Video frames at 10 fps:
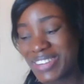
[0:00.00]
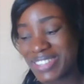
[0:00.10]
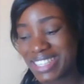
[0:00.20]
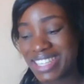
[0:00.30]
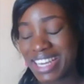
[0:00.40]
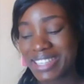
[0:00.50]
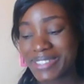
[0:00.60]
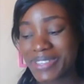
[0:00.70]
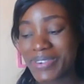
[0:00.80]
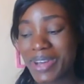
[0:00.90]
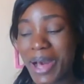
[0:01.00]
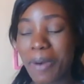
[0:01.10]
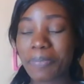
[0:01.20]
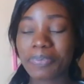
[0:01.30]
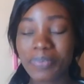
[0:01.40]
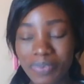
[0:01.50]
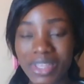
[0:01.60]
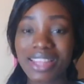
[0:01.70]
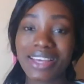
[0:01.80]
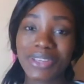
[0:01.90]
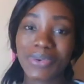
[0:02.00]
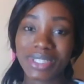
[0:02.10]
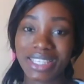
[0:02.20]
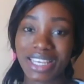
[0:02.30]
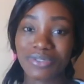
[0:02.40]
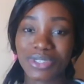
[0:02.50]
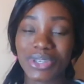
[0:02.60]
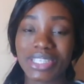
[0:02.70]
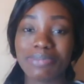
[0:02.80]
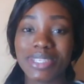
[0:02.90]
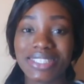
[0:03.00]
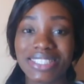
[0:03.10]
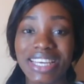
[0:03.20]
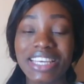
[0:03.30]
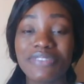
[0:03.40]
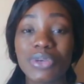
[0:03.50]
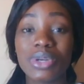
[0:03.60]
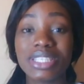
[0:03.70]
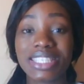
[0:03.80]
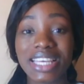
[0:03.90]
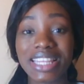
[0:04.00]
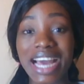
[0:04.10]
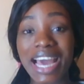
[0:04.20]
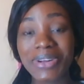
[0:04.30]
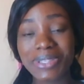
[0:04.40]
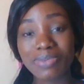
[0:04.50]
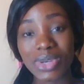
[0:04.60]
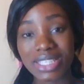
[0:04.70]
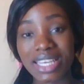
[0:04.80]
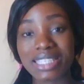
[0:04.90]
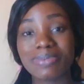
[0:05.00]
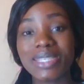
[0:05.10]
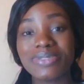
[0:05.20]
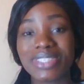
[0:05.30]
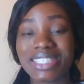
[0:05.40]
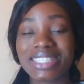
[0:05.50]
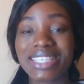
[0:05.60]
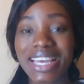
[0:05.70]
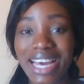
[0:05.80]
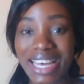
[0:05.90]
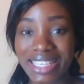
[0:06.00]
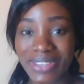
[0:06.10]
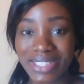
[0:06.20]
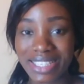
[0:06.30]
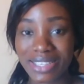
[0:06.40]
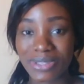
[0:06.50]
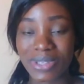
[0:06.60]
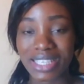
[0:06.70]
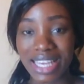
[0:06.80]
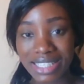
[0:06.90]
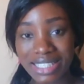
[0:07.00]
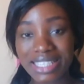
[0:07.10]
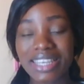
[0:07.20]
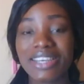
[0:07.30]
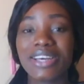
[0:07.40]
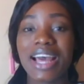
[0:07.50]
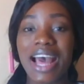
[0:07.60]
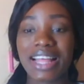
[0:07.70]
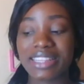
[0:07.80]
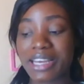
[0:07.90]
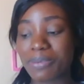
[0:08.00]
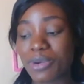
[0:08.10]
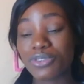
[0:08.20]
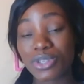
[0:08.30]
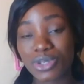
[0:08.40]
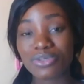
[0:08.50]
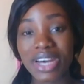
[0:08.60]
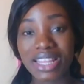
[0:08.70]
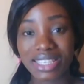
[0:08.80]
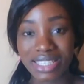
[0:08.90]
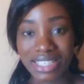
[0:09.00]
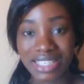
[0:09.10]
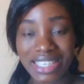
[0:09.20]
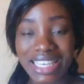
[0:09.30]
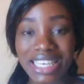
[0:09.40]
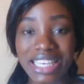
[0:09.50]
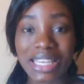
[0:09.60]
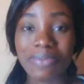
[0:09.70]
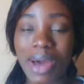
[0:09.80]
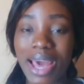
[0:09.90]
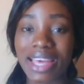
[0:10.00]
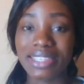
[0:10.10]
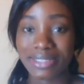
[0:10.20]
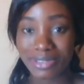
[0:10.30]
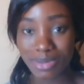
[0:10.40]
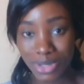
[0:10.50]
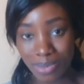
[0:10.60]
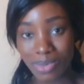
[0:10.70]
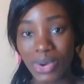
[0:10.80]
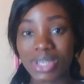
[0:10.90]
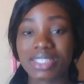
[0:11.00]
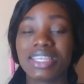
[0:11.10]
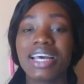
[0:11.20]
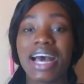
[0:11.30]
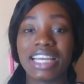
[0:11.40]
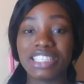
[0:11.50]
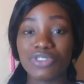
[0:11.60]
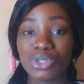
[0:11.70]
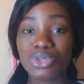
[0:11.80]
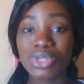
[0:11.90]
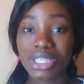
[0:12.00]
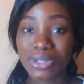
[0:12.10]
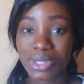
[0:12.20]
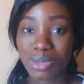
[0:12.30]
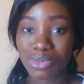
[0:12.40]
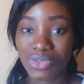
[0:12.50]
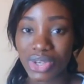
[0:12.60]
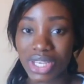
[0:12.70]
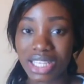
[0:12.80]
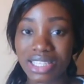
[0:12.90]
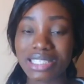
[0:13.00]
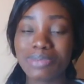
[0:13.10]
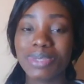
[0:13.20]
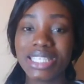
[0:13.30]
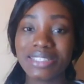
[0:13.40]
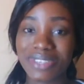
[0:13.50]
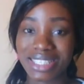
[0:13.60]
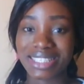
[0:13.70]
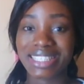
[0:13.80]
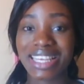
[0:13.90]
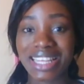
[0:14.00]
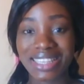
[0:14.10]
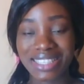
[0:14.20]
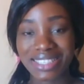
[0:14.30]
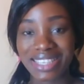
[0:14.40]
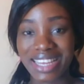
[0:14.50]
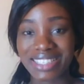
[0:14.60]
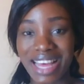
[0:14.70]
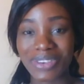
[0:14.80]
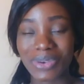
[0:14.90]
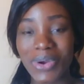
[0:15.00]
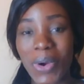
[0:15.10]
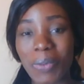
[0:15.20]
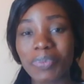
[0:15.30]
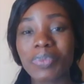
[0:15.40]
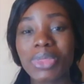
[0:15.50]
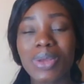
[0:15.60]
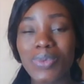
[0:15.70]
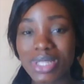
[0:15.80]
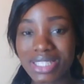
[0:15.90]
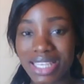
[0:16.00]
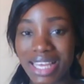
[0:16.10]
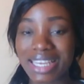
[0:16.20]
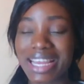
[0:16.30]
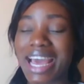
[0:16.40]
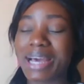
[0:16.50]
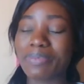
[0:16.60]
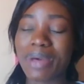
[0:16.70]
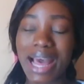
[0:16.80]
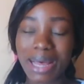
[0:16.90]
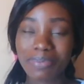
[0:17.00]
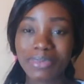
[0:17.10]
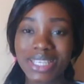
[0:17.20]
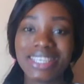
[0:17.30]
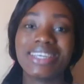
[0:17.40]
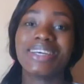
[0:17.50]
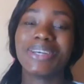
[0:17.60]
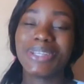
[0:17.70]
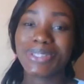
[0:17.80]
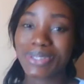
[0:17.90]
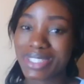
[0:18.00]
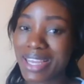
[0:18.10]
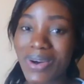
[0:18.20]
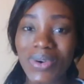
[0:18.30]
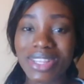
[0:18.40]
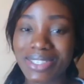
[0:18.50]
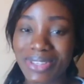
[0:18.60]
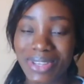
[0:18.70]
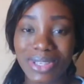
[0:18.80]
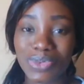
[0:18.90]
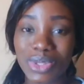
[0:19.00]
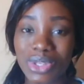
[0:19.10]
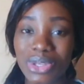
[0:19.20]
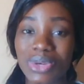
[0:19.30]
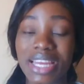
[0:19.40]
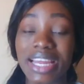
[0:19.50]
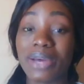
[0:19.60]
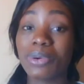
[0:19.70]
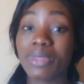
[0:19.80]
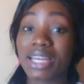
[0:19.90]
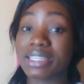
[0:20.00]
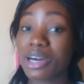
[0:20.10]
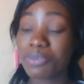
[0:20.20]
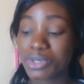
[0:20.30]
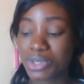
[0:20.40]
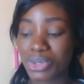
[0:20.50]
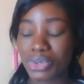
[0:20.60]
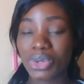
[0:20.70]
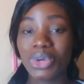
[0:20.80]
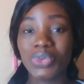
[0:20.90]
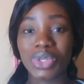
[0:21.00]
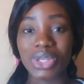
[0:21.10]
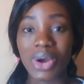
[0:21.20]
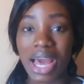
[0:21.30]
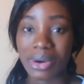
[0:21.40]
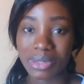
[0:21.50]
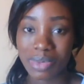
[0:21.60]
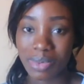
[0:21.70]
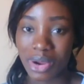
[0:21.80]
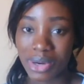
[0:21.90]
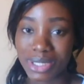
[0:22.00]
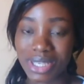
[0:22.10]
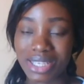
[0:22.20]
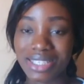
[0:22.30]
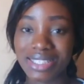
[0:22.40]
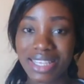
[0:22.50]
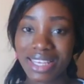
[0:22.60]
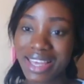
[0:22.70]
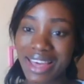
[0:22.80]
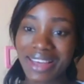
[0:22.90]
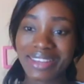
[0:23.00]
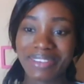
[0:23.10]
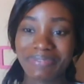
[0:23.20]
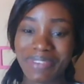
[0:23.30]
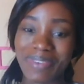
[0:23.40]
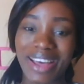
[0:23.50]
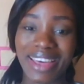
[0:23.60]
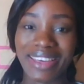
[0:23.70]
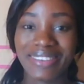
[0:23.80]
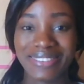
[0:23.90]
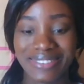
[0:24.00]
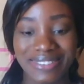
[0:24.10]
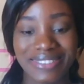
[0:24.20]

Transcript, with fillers: okay, so um, thank you once again for joining me today. If you want to take the IELTS mock test, please visit takeielts.net and um, of course you find the link in my description box. And if you do need to improve your English, please visit englishnaija.com. Once again, I am happy to share all this knowledge with you and I hope that it helps you with your IELTS preparation. Take care. Bye-bye.